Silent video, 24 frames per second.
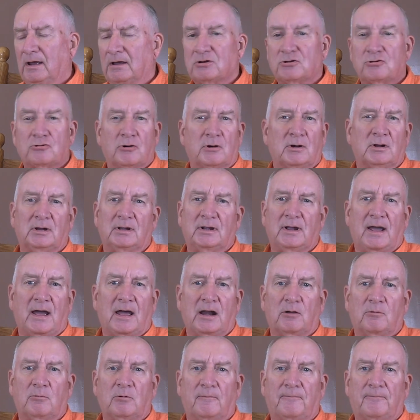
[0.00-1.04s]
Certainly
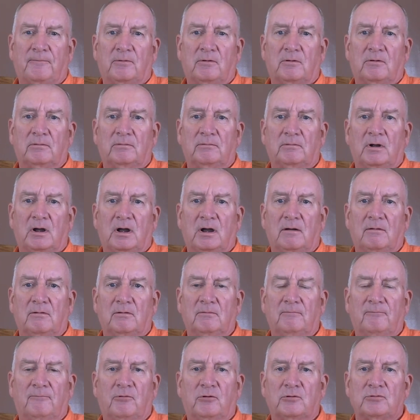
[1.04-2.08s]
adequate for
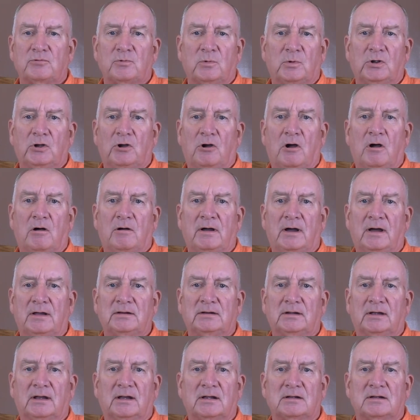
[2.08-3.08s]
uh, virtually all hunting,